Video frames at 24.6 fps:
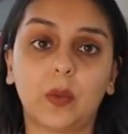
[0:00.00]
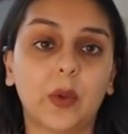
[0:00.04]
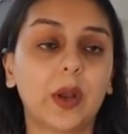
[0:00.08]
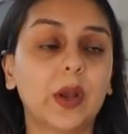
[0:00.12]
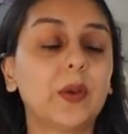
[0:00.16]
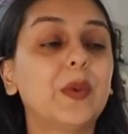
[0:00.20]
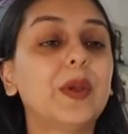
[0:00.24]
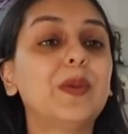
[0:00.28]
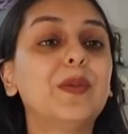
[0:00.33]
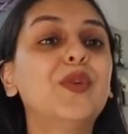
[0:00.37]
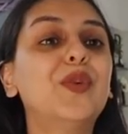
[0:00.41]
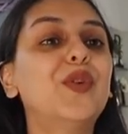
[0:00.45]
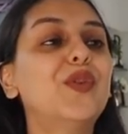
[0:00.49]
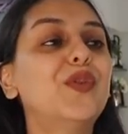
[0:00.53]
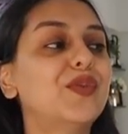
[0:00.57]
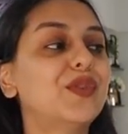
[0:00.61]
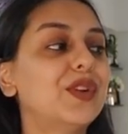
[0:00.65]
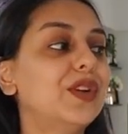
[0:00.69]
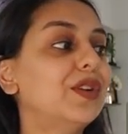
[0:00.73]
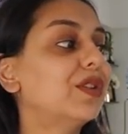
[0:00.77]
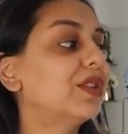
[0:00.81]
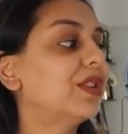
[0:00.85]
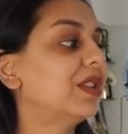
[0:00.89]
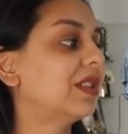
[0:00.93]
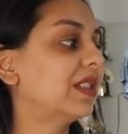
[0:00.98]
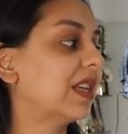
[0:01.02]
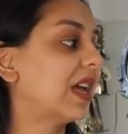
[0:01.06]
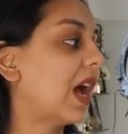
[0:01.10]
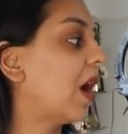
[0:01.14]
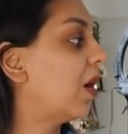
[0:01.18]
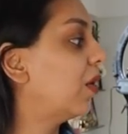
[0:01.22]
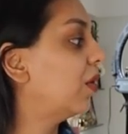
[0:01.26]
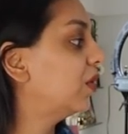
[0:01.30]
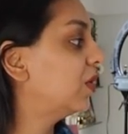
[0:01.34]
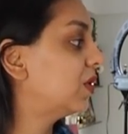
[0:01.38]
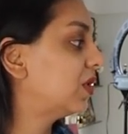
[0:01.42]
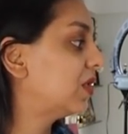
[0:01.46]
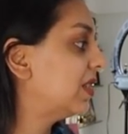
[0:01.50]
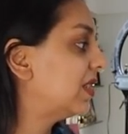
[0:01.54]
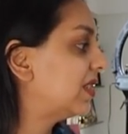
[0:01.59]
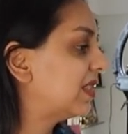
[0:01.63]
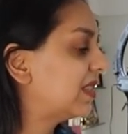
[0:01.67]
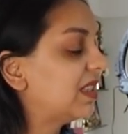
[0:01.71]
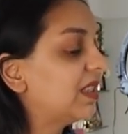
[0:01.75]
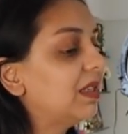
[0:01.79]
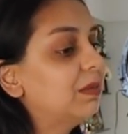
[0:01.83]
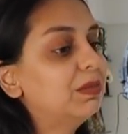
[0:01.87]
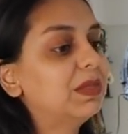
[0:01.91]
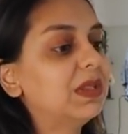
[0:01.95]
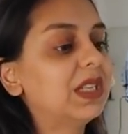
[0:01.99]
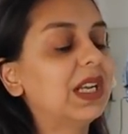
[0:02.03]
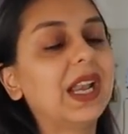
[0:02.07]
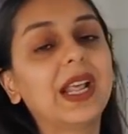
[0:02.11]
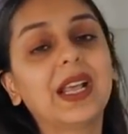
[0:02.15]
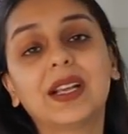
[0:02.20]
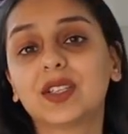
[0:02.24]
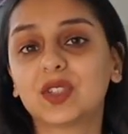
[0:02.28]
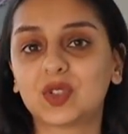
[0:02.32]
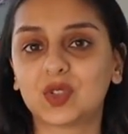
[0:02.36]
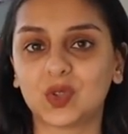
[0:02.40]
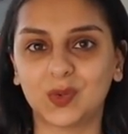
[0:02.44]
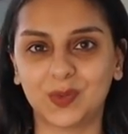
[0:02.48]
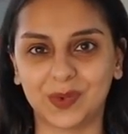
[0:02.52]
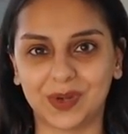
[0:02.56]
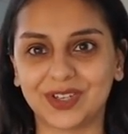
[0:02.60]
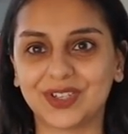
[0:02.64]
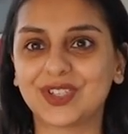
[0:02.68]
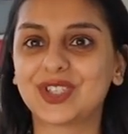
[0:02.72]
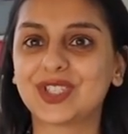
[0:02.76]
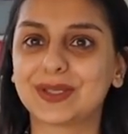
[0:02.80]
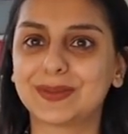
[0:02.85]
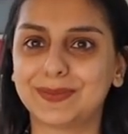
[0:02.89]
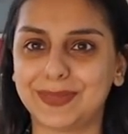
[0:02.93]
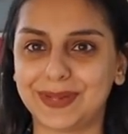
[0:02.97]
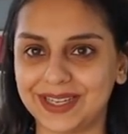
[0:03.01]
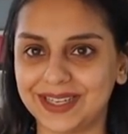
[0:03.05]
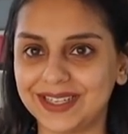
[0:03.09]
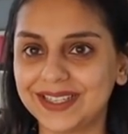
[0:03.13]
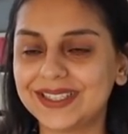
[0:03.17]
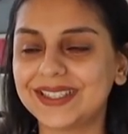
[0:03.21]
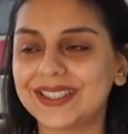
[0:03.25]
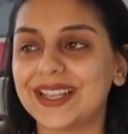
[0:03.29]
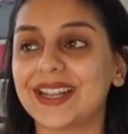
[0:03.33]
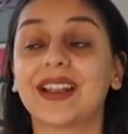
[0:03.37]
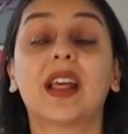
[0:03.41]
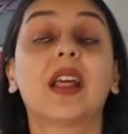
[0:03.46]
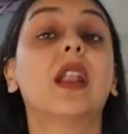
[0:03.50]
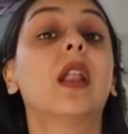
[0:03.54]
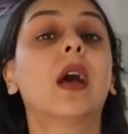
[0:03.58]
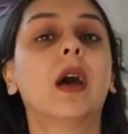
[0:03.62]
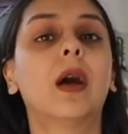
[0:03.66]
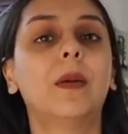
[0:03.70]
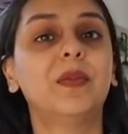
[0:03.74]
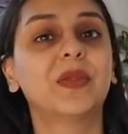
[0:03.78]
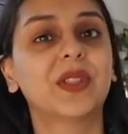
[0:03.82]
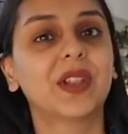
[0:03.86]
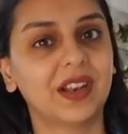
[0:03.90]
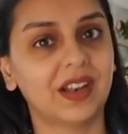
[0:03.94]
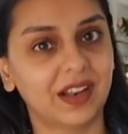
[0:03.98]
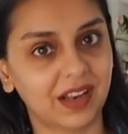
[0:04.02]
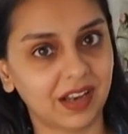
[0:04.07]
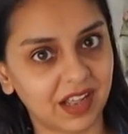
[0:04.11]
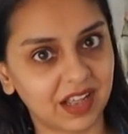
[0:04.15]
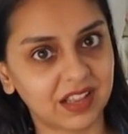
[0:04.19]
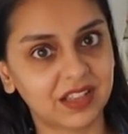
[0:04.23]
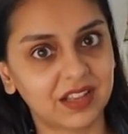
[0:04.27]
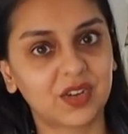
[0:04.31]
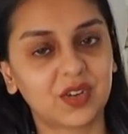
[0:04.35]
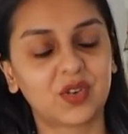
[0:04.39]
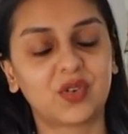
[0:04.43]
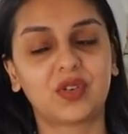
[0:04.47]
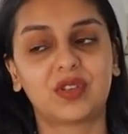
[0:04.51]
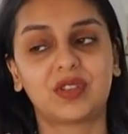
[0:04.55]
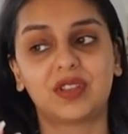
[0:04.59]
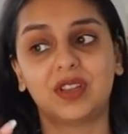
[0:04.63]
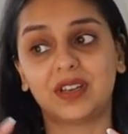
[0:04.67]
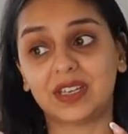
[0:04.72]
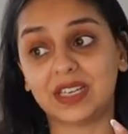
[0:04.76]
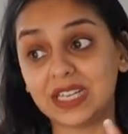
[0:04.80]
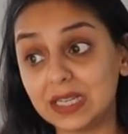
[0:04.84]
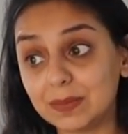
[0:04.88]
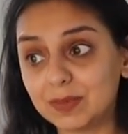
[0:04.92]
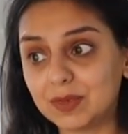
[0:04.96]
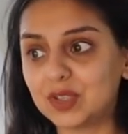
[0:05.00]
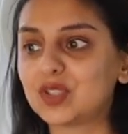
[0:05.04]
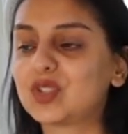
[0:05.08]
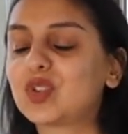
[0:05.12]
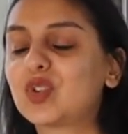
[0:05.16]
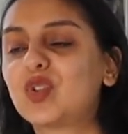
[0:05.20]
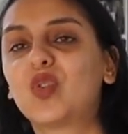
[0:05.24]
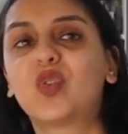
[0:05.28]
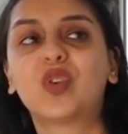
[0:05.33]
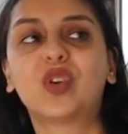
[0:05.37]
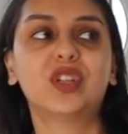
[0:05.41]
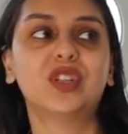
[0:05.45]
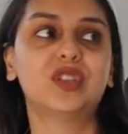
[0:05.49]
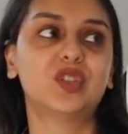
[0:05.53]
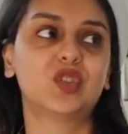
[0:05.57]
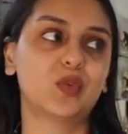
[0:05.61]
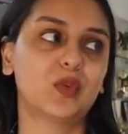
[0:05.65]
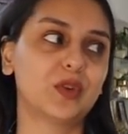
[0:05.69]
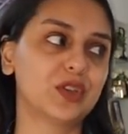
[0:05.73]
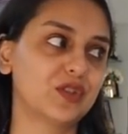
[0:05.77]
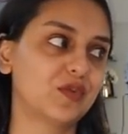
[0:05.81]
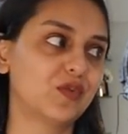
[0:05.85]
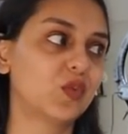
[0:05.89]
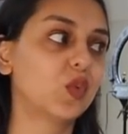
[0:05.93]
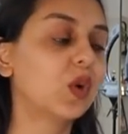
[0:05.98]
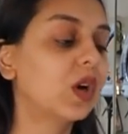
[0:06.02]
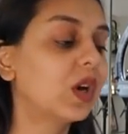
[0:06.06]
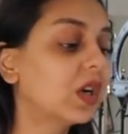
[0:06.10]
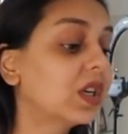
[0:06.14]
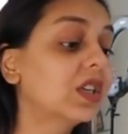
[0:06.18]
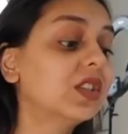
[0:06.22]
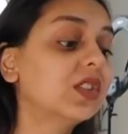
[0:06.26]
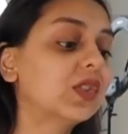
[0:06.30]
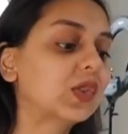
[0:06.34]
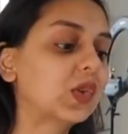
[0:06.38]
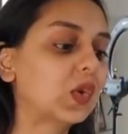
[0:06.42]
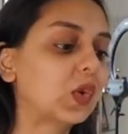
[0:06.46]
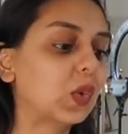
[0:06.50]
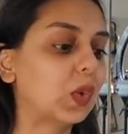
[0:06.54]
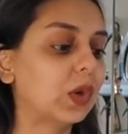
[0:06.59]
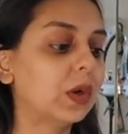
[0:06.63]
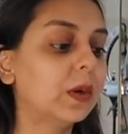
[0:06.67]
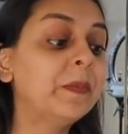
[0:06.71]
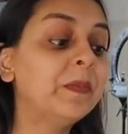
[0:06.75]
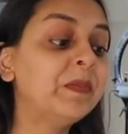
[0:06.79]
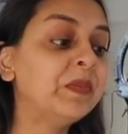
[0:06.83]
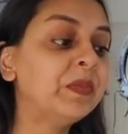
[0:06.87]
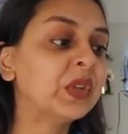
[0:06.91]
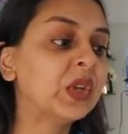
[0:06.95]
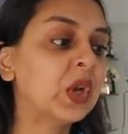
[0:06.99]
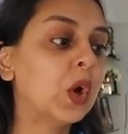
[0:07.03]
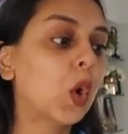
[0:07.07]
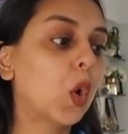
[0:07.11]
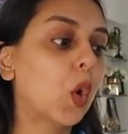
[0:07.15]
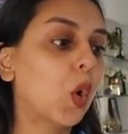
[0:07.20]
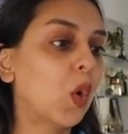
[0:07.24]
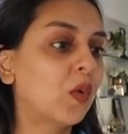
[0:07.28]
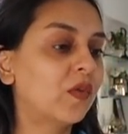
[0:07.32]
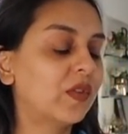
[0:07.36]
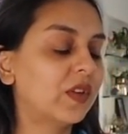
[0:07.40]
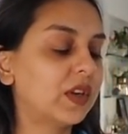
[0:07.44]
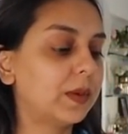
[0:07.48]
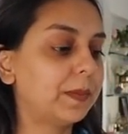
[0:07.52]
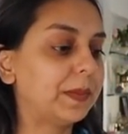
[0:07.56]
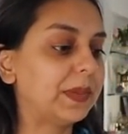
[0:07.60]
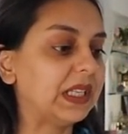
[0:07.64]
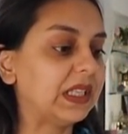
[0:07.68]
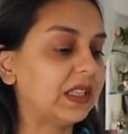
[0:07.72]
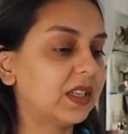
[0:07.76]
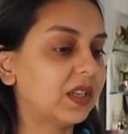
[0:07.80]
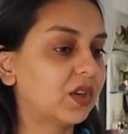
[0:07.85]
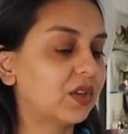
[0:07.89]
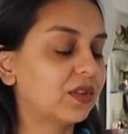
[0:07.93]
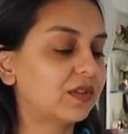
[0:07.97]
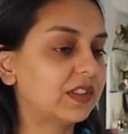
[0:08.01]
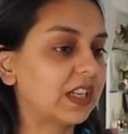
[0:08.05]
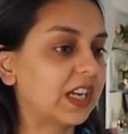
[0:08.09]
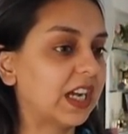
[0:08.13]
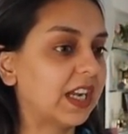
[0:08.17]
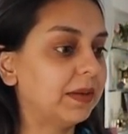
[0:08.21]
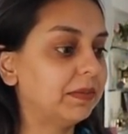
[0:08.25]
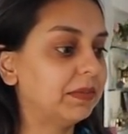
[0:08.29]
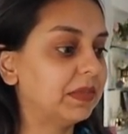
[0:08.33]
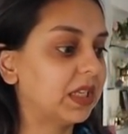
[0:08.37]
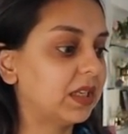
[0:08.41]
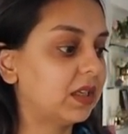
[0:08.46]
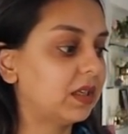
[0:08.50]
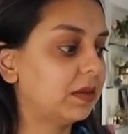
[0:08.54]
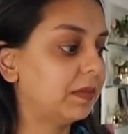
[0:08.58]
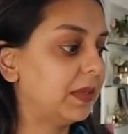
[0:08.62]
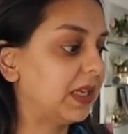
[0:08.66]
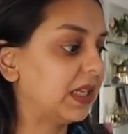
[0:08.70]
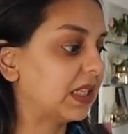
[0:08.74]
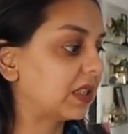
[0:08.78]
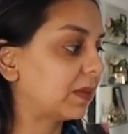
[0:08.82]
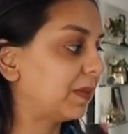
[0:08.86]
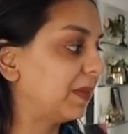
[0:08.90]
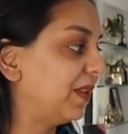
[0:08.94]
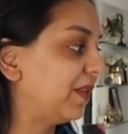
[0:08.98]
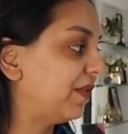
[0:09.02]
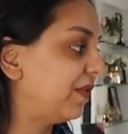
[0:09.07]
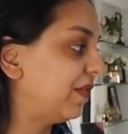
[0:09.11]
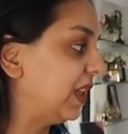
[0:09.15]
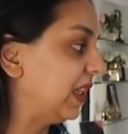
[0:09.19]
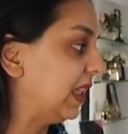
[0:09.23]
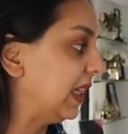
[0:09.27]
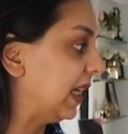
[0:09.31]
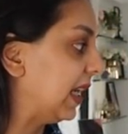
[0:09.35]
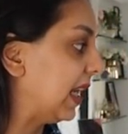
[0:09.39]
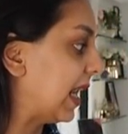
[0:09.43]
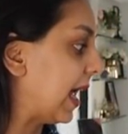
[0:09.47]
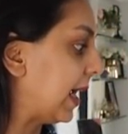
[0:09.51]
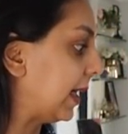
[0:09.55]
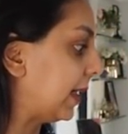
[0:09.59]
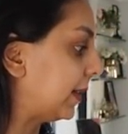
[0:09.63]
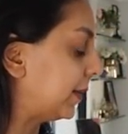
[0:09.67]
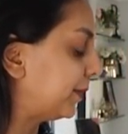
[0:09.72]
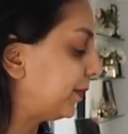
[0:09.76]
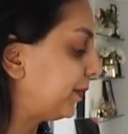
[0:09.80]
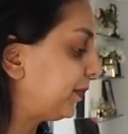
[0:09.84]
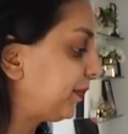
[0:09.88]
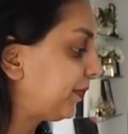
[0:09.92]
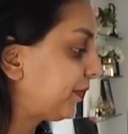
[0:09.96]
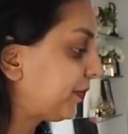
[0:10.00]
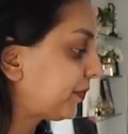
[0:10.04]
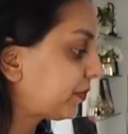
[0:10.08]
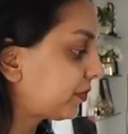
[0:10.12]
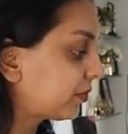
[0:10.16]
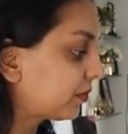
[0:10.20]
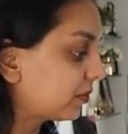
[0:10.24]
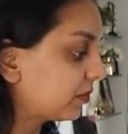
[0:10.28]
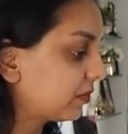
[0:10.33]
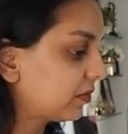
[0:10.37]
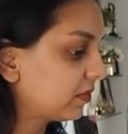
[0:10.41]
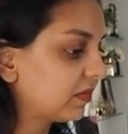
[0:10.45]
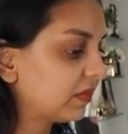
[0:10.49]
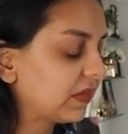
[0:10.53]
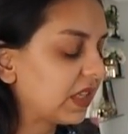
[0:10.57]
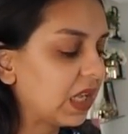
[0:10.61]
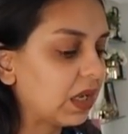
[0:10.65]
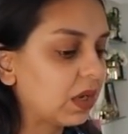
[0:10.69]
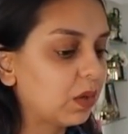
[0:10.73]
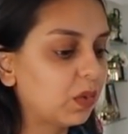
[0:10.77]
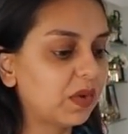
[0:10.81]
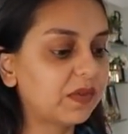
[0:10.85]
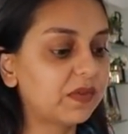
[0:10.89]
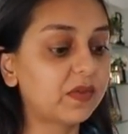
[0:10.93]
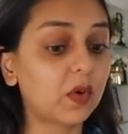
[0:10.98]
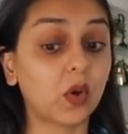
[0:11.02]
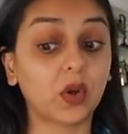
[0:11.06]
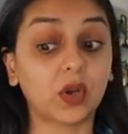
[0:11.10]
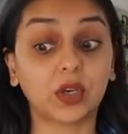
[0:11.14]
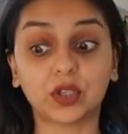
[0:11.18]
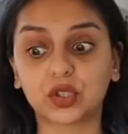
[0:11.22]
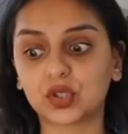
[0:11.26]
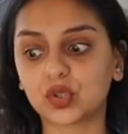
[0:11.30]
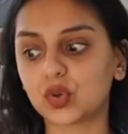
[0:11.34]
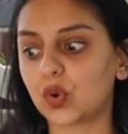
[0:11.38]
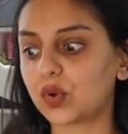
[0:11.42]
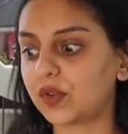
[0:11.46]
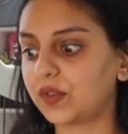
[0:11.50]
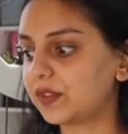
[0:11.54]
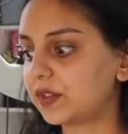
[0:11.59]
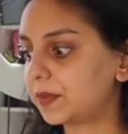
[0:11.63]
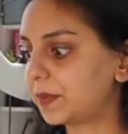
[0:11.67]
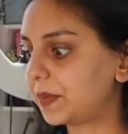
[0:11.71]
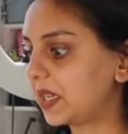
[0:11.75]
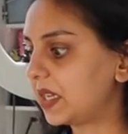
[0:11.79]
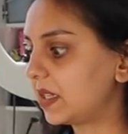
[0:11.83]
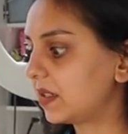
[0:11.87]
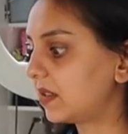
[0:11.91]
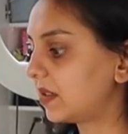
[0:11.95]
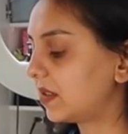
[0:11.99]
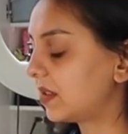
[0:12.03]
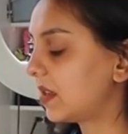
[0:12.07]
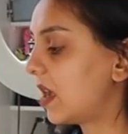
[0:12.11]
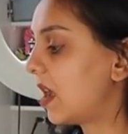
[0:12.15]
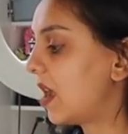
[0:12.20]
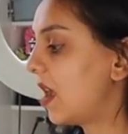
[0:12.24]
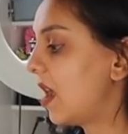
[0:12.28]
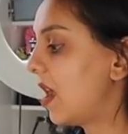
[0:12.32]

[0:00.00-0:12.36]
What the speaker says: When we moved into this house, this seemed like so much space, and alhamdulillah, the team has grown and so much of work has grown over a period of time that it makes me feel like we're falling short of space.